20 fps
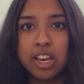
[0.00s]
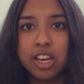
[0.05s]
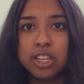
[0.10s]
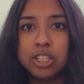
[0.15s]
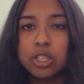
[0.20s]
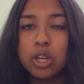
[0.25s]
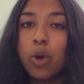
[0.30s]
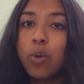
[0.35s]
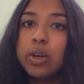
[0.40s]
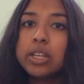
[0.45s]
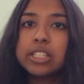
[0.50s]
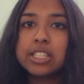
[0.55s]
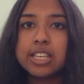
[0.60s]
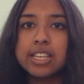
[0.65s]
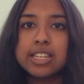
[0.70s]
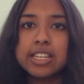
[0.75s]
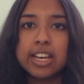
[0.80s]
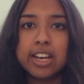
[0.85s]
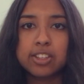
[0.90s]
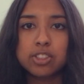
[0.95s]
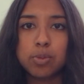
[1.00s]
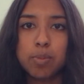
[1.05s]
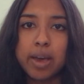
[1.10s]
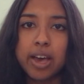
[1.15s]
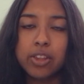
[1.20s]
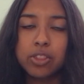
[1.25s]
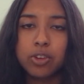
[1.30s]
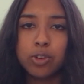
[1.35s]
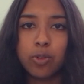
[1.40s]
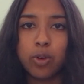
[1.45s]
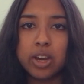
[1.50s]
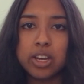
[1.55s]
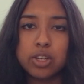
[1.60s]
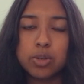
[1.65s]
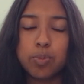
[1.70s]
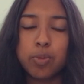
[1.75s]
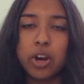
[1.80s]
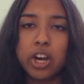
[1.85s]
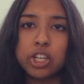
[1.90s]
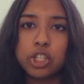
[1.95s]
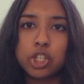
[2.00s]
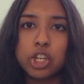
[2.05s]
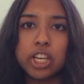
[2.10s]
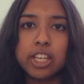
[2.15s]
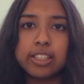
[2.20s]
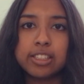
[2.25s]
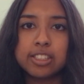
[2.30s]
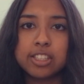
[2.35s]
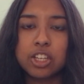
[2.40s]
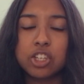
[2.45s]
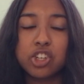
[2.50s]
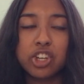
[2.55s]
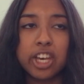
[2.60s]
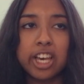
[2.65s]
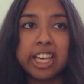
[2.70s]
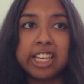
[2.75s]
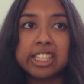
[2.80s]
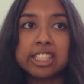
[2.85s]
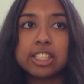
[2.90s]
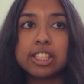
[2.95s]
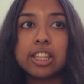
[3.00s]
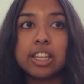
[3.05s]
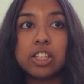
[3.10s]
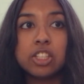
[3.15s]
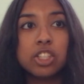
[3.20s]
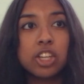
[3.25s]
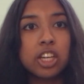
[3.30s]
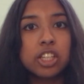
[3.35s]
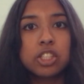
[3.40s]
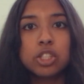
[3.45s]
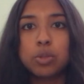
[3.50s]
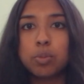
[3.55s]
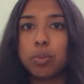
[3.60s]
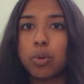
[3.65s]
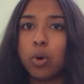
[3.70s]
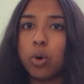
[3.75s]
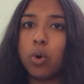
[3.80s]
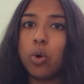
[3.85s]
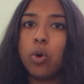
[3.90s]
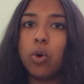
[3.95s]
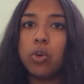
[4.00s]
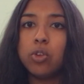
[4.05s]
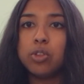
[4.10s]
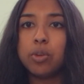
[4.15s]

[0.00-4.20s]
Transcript: Knowing details about the Great Depression, such as the Dust Bowl,